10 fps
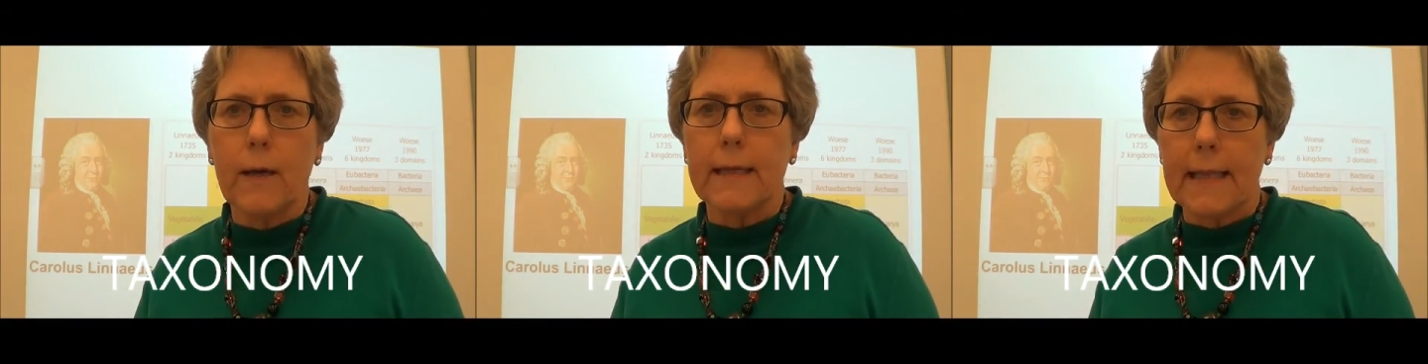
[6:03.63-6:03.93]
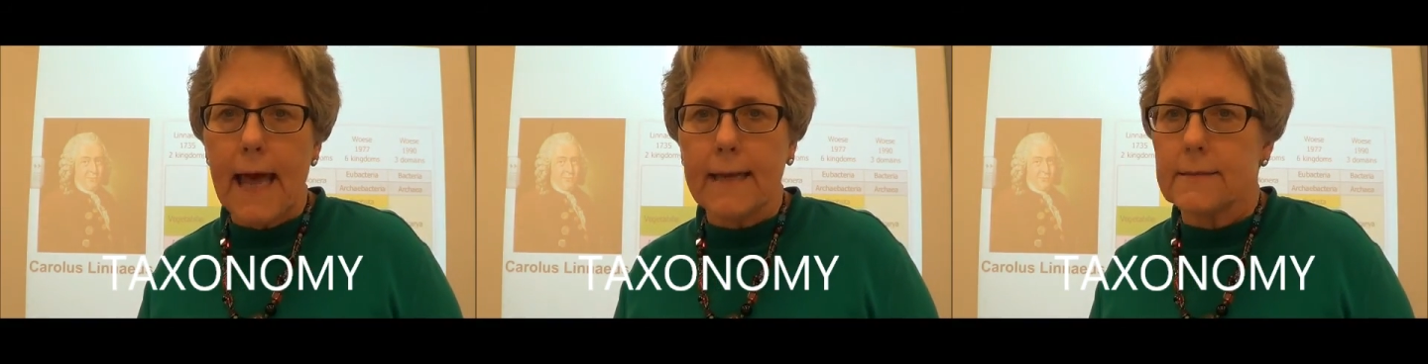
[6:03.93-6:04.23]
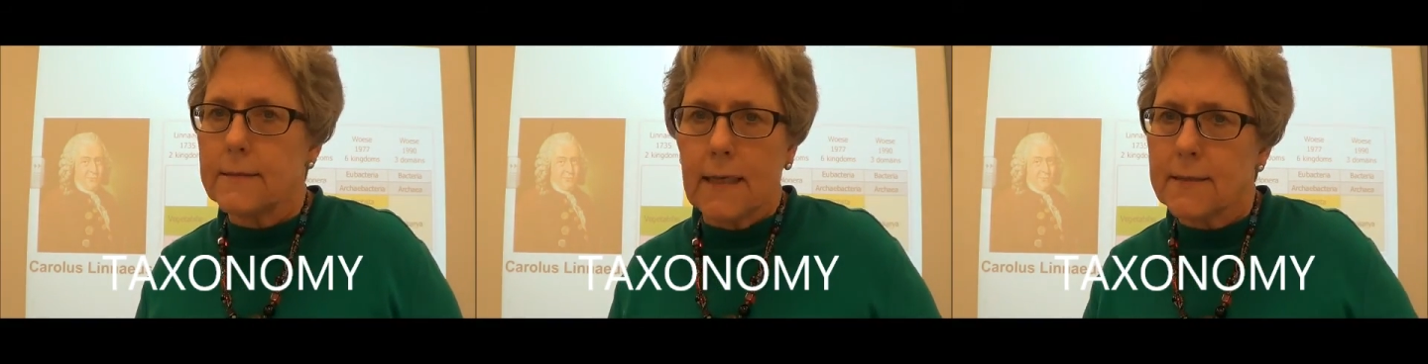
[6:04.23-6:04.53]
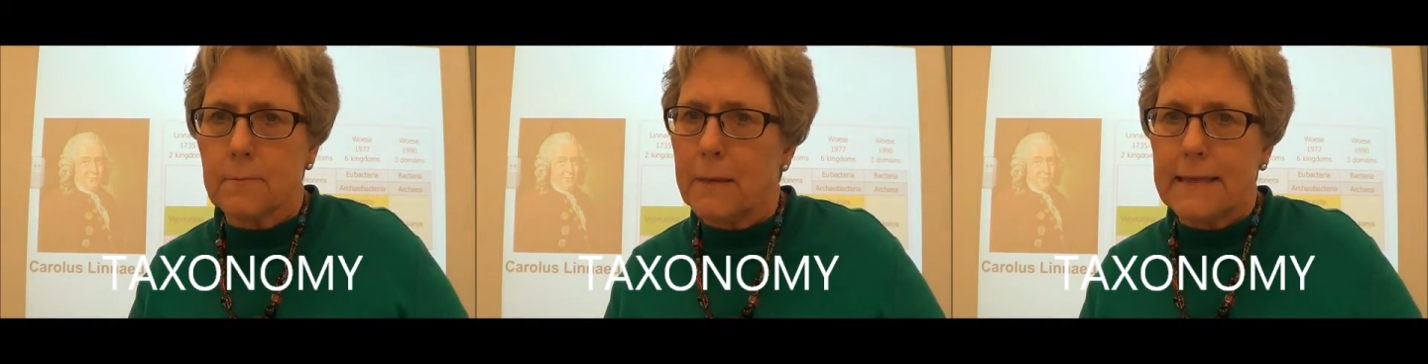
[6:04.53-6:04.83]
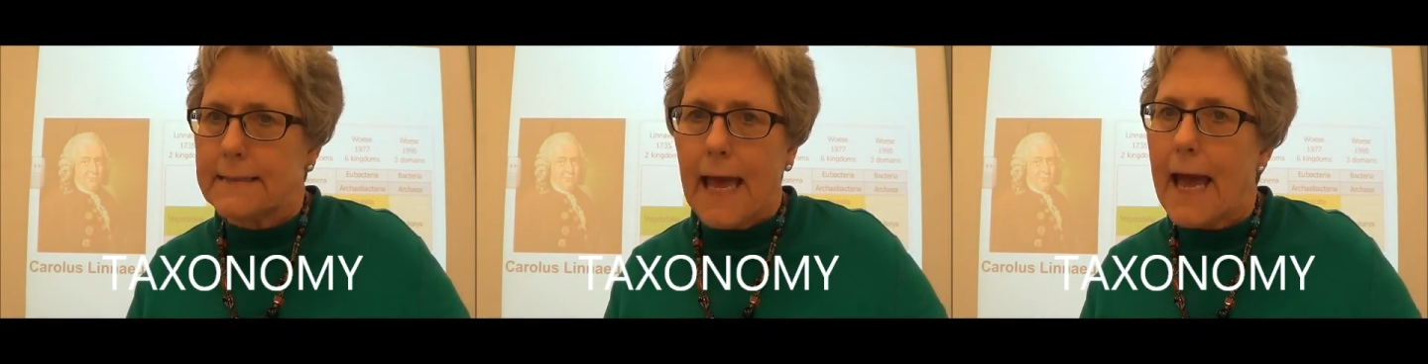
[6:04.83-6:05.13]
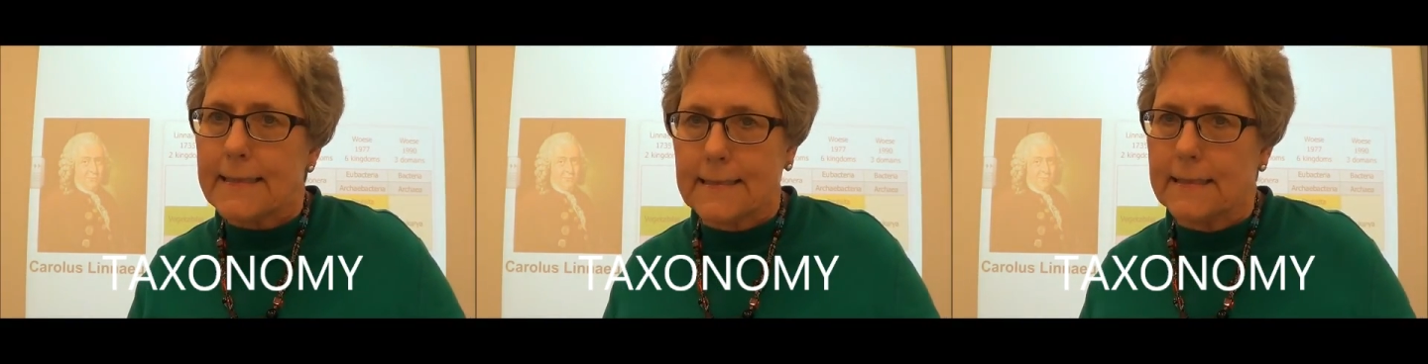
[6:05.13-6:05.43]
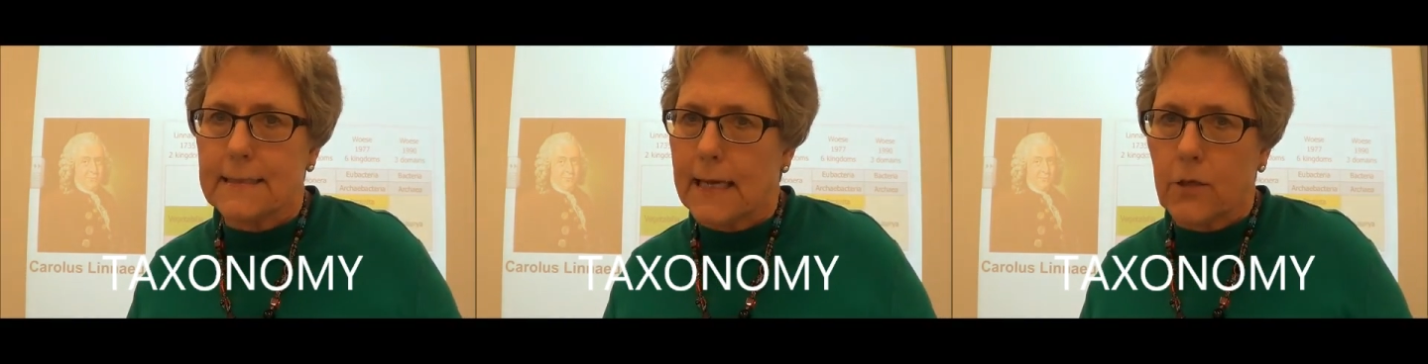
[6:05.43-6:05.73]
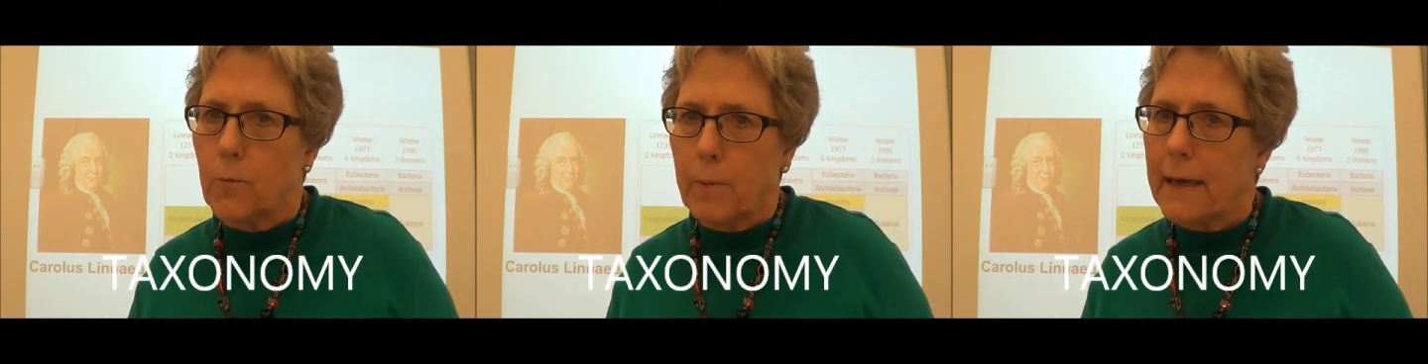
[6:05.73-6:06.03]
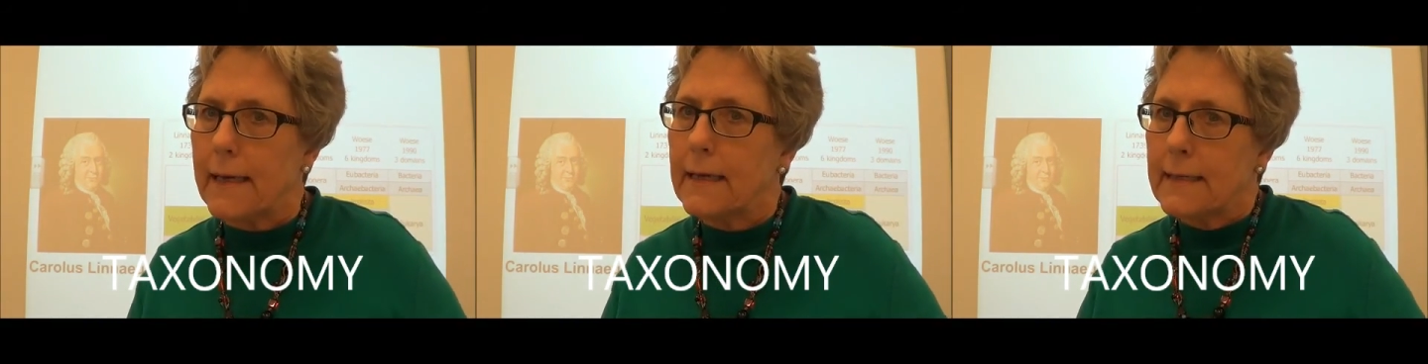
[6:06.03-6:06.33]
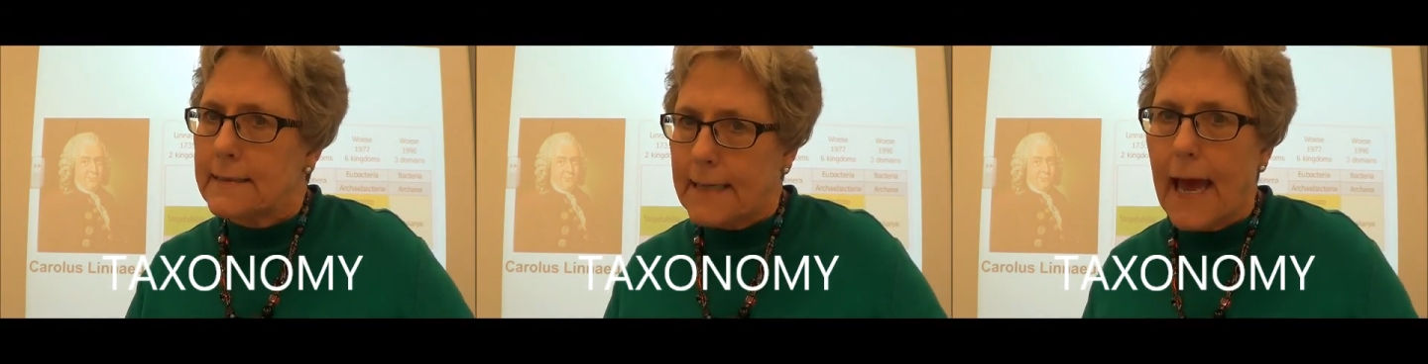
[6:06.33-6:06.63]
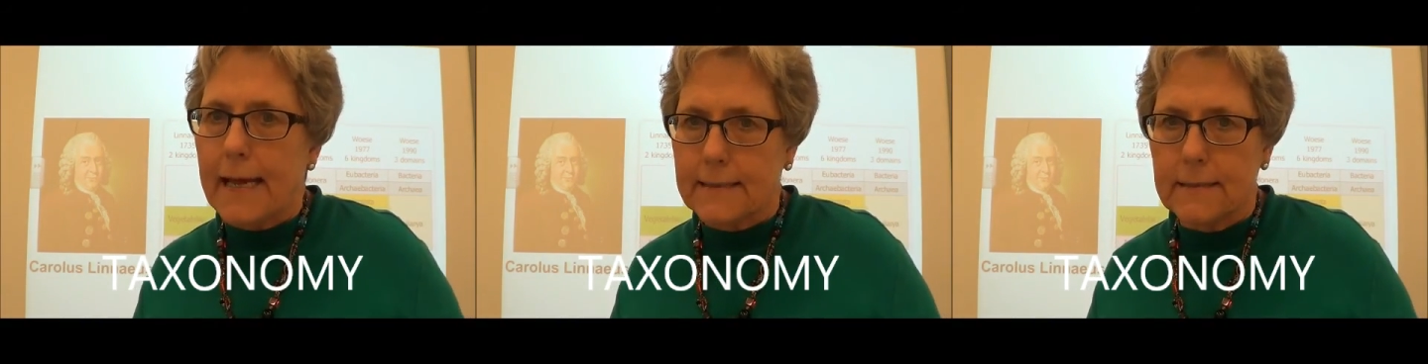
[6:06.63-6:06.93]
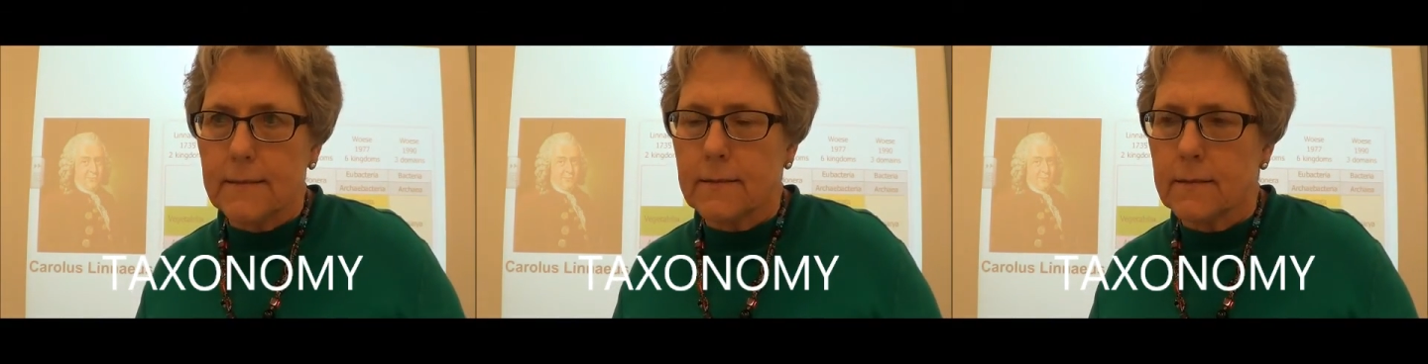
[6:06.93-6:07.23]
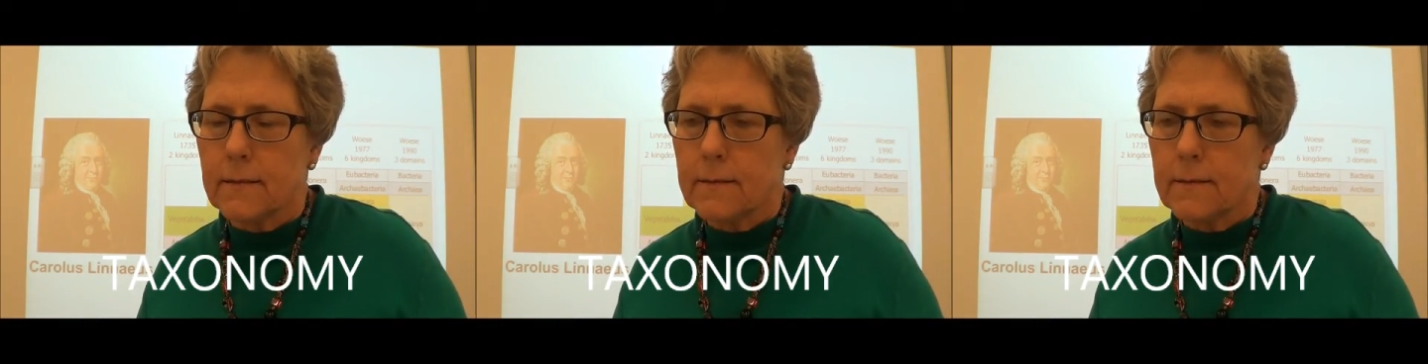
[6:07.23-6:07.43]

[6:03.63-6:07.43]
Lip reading: in Latin doesn't mean taxes, like you pay taxes.